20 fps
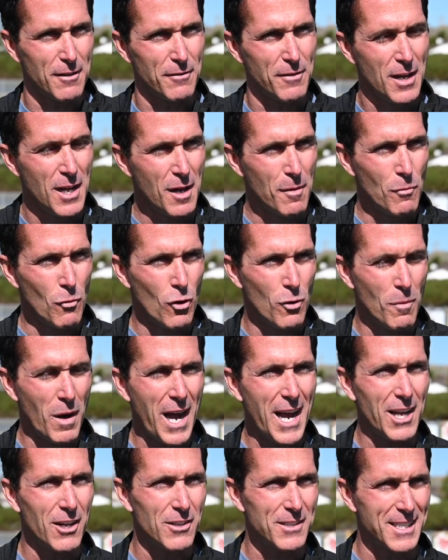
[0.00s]
of more
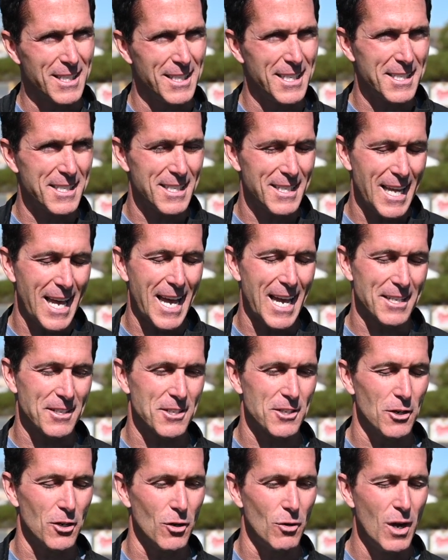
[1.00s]
miles and this and that.
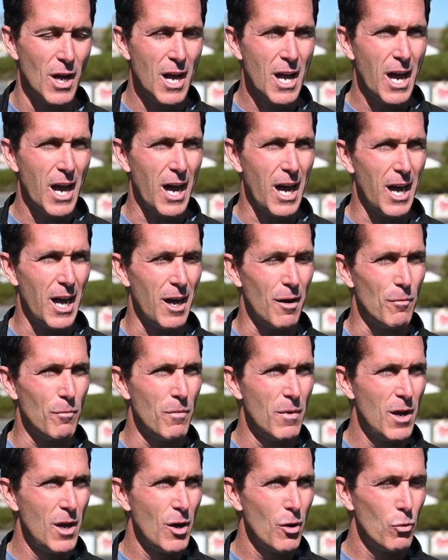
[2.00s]
So
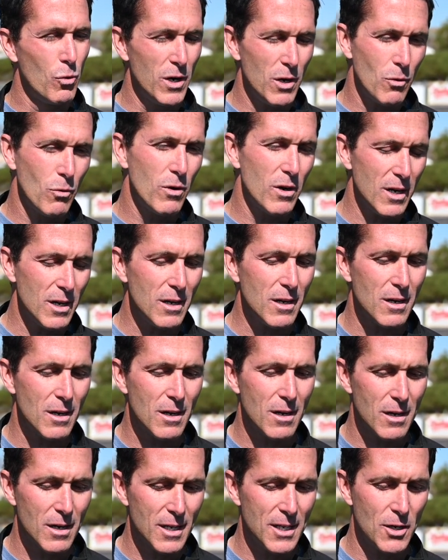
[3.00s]

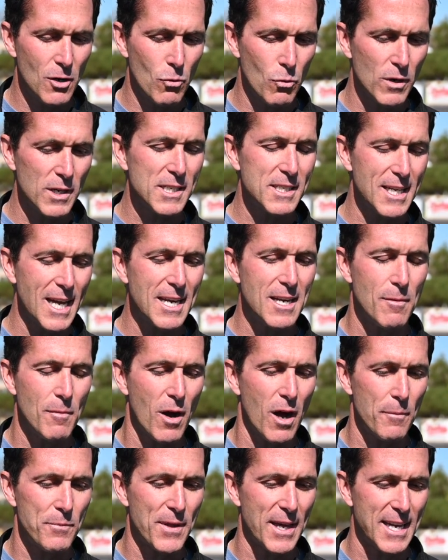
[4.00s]
we're setting him
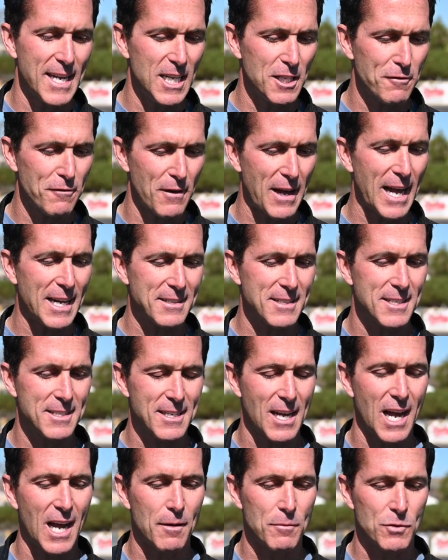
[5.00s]
up that his fastest
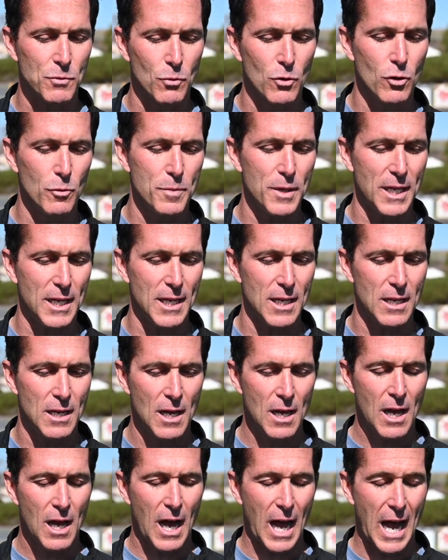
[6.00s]
times will be,
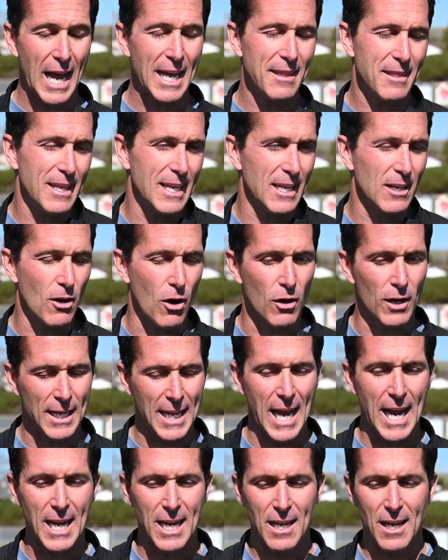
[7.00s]
I think,
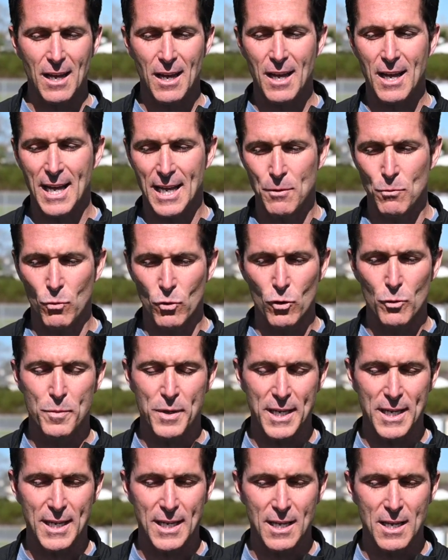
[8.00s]
Arcadia, and will
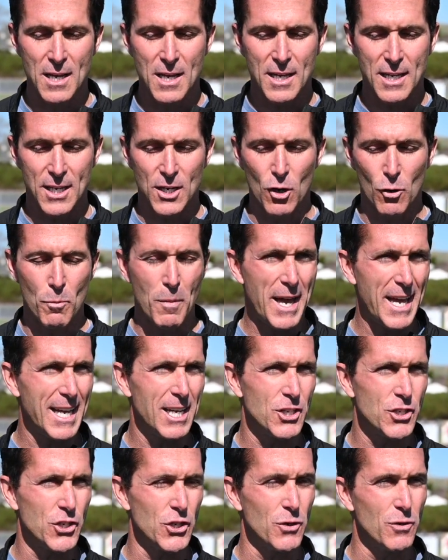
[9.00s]
be, you know, May
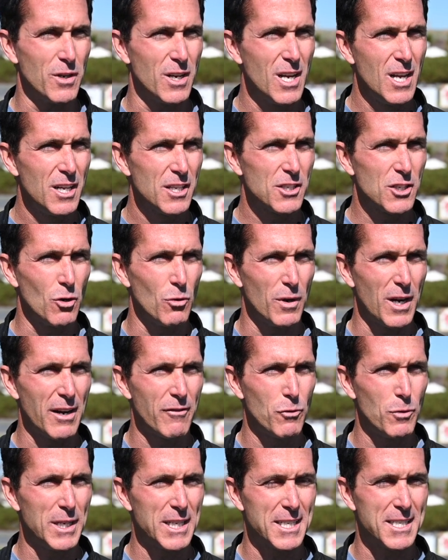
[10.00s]
and June. So
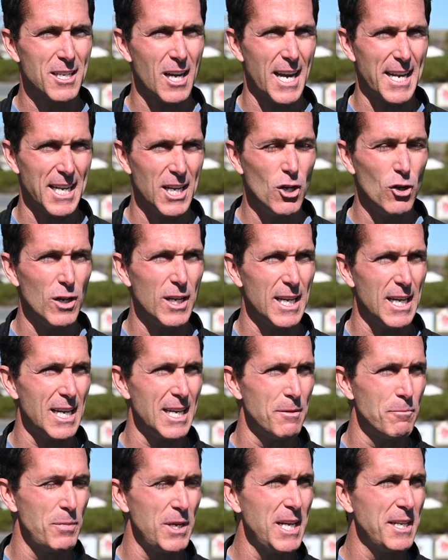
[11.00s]
whatever we decide,
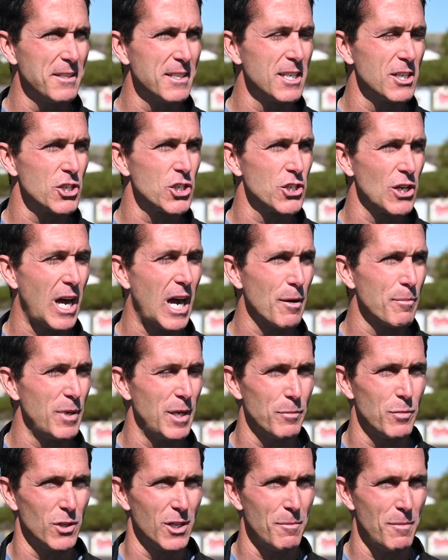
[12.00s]
he's going to shock
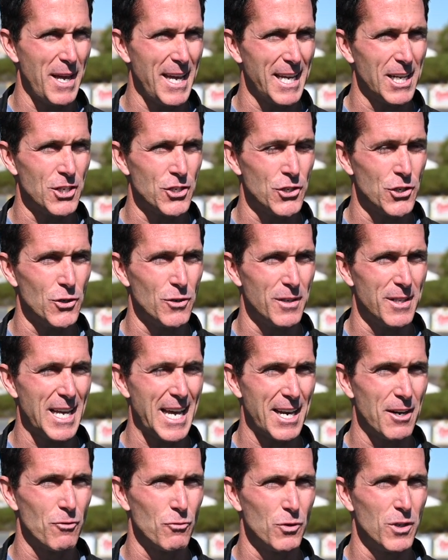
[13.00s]
people in May and June
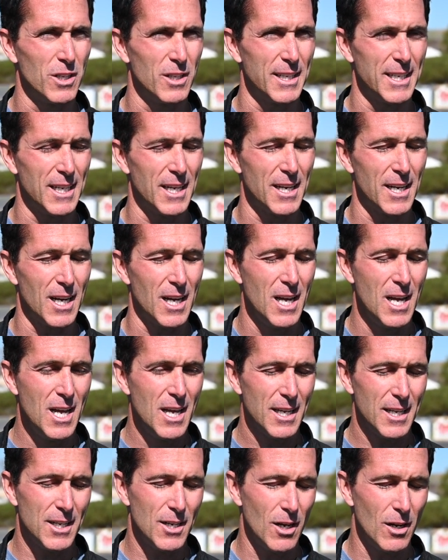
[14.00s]
that are really going to,
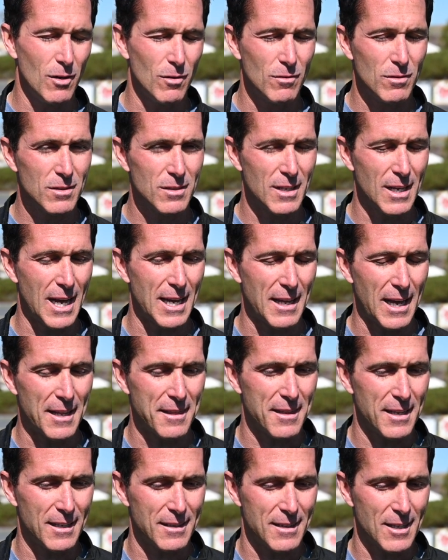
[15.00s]
you know, I
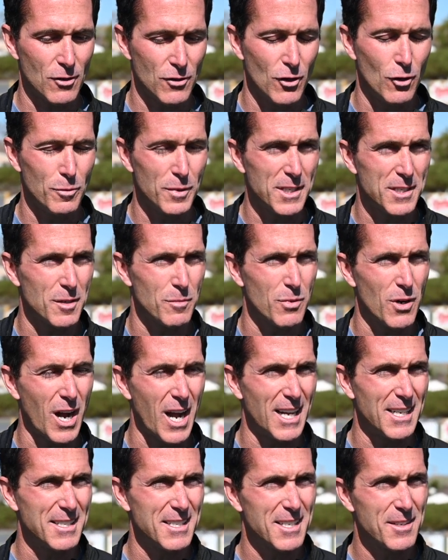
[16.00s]
think they'll be
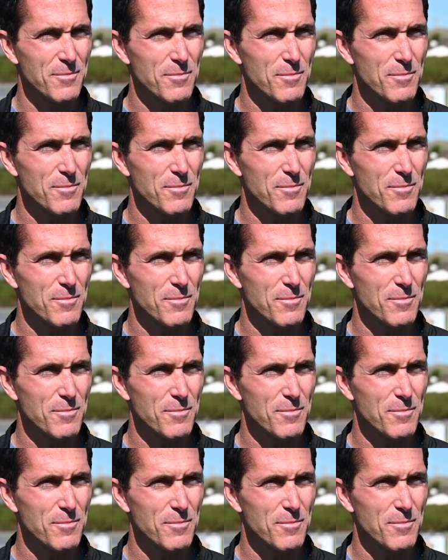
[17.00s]
surprised.